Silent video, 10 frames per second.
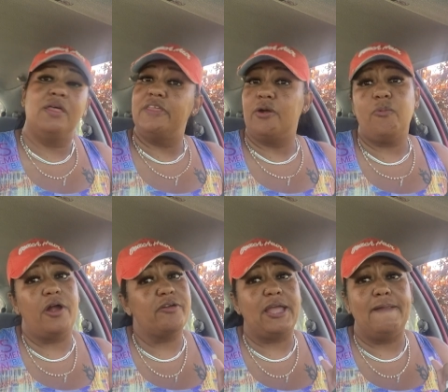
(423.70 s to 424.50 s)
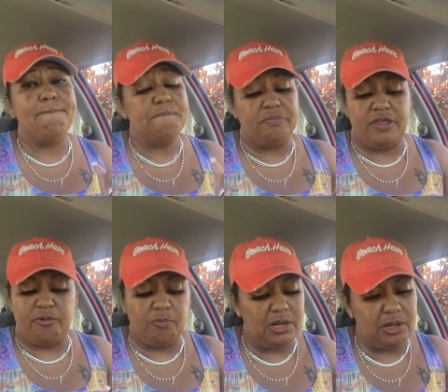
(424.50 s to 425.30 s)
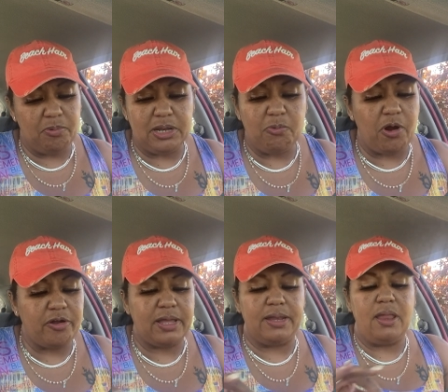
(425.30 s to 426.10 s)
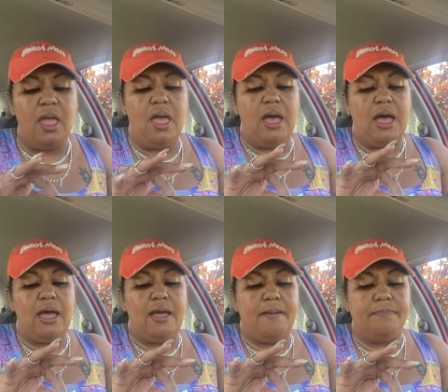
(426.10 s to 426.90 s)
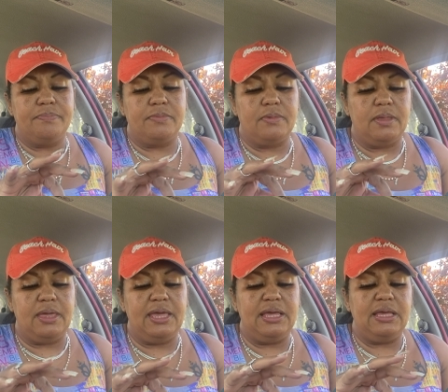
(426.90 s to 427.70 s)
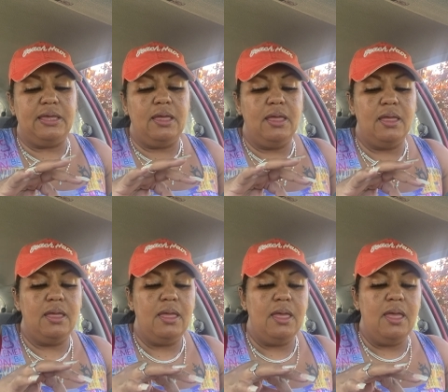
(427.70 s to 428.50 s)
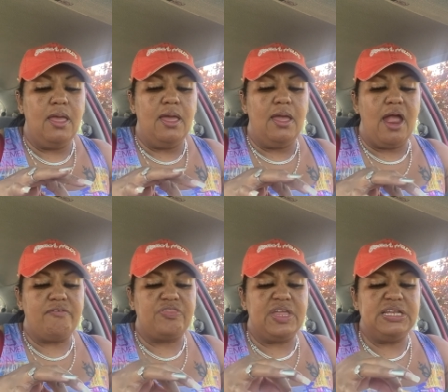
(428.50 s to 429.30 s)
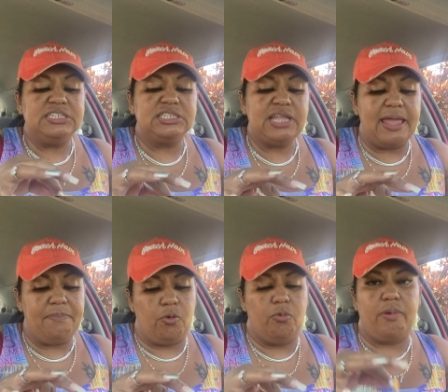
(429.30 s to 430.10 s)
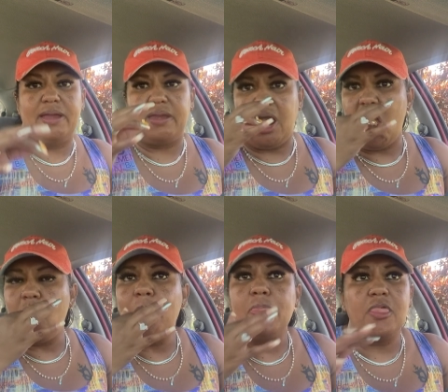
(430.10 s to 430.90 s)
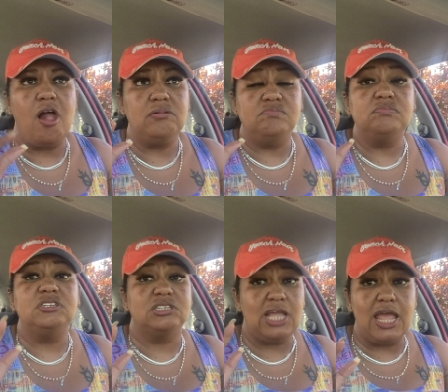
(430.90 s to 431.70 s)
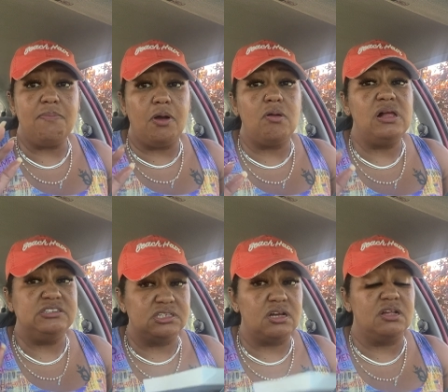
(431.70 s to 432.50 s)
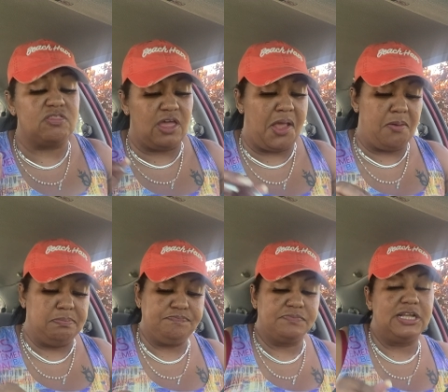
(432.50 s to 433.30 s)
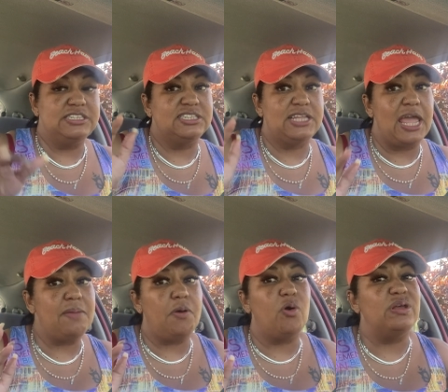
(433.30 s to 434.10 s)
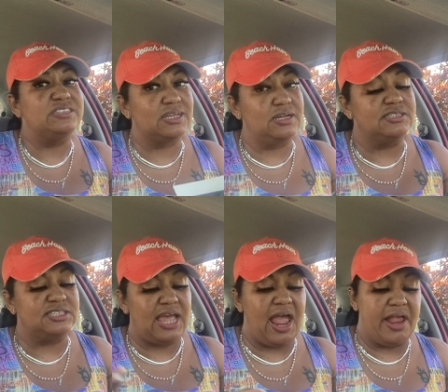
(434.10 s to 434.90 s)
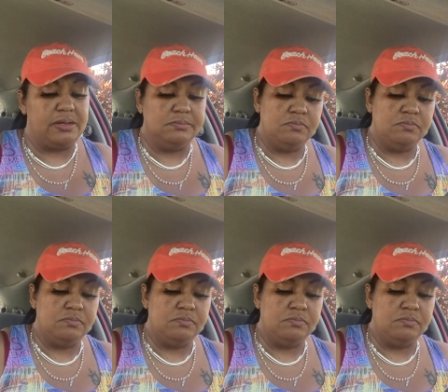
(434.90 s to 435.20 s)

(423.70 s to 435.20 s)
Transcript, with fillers: they're working. They're really, really working. Um, he, everything is stable right now. Stable is a good thing. Stable is a good sign.